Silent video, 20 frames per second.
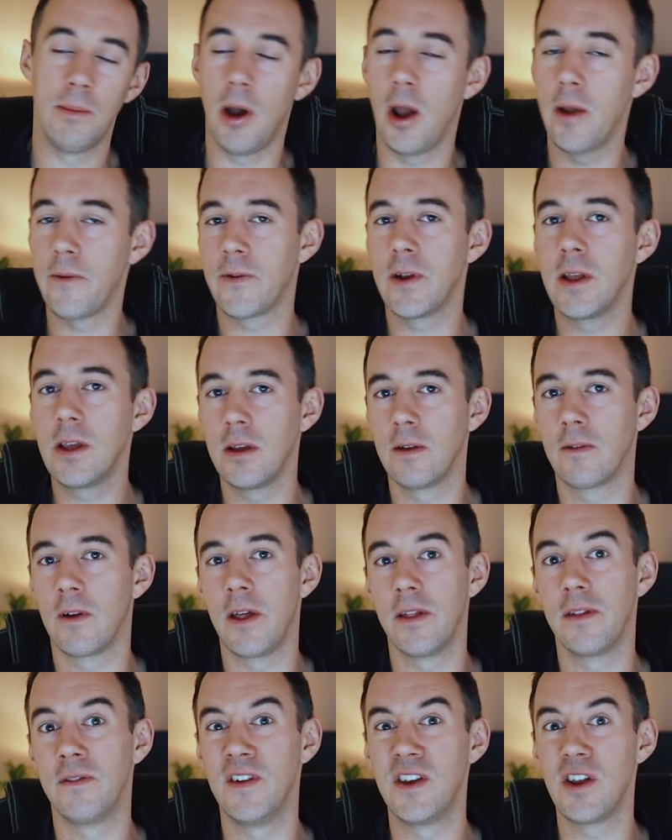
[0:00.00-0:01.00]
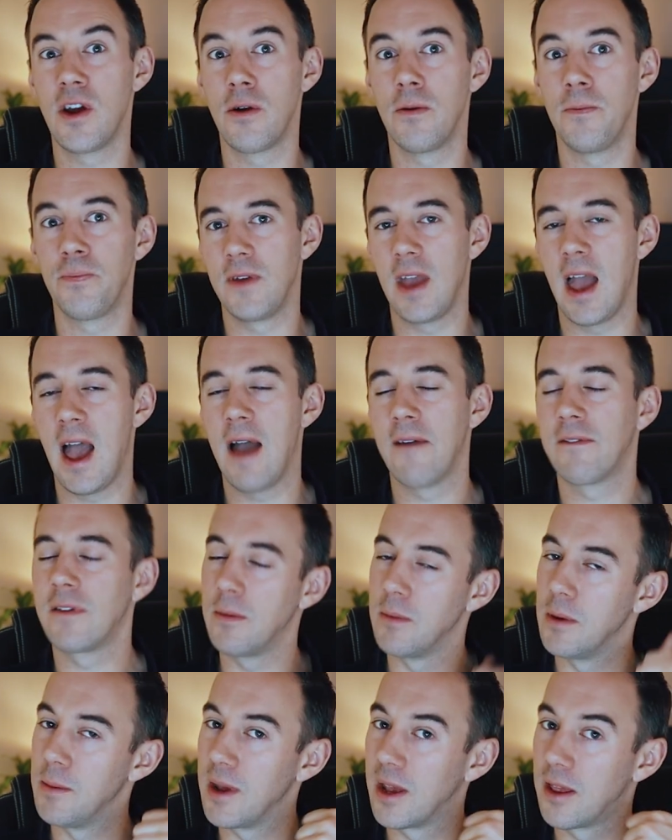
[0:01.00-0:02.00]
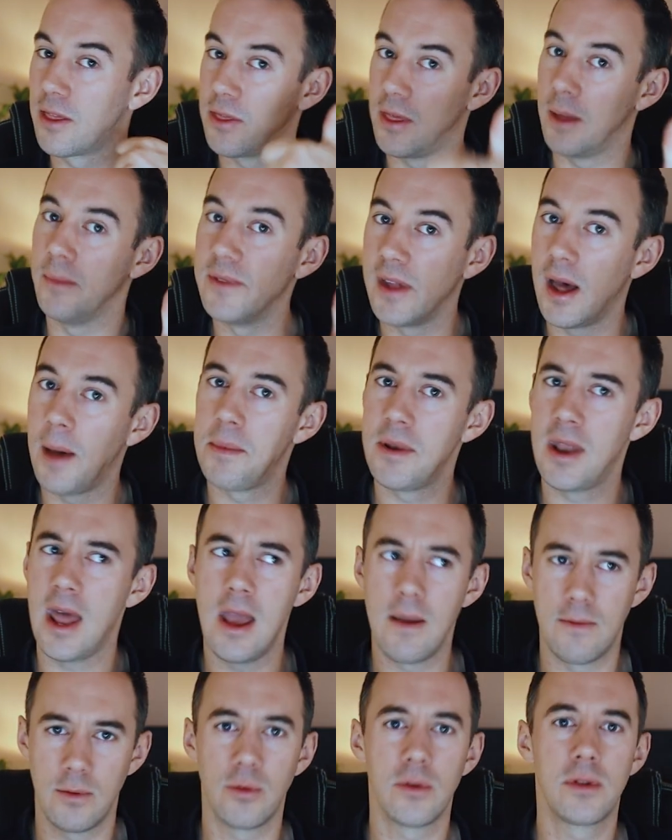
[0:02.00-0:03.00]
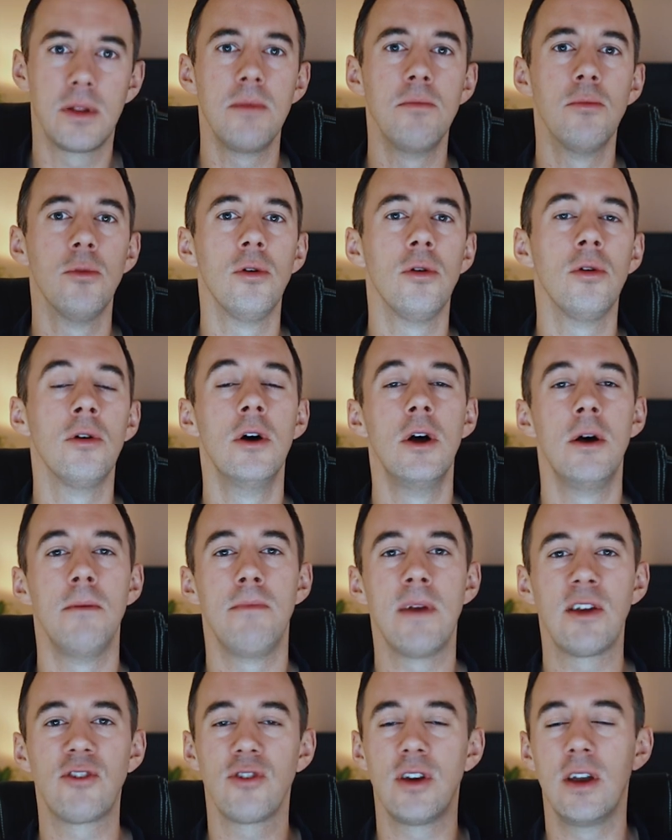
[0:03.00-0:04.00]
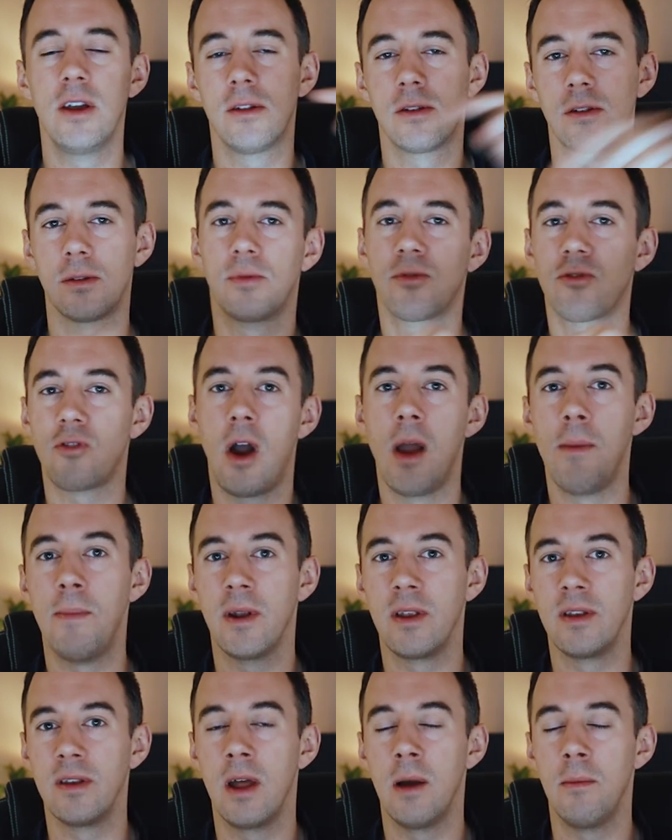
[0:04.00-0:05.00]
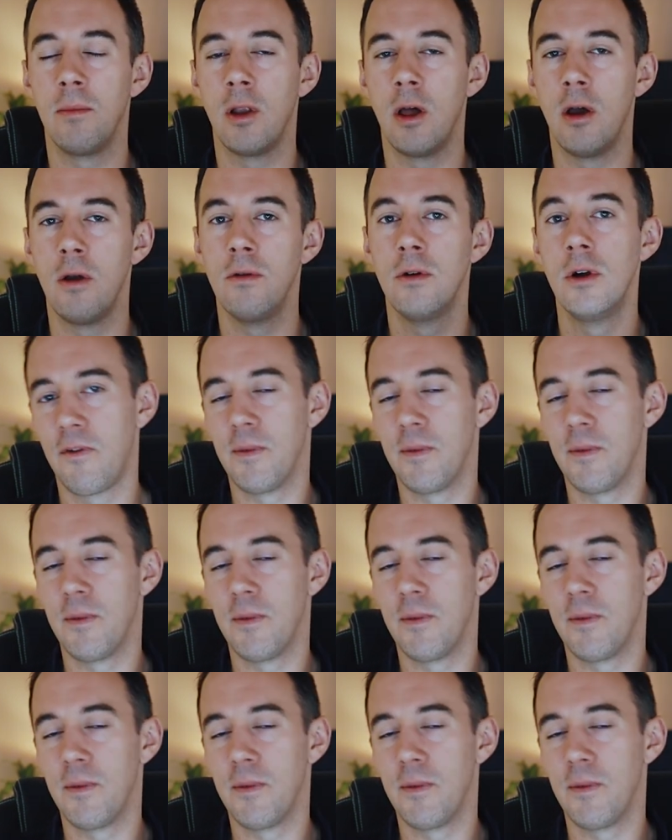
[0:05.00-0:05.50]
But hopefully you've liked this video. If you have, give me a big thumbs up. And hey, if you want to see more, make sure you hit the subscribe button down below.